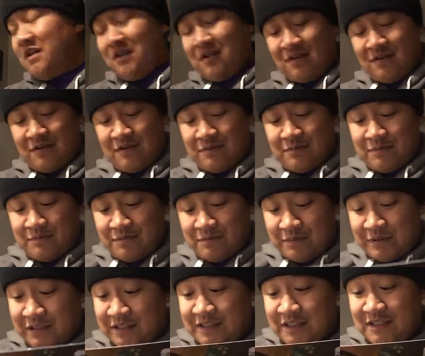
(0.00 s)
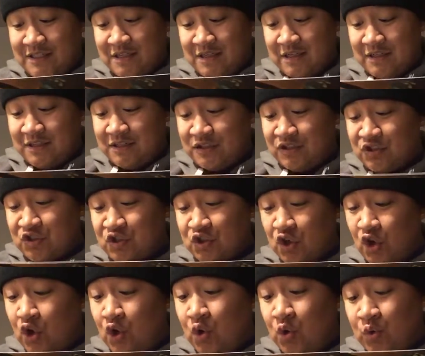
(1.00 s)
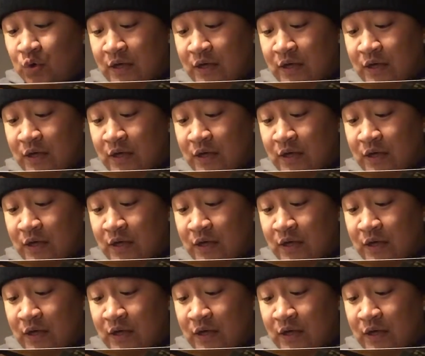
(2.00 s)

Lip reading: But the detail in it's so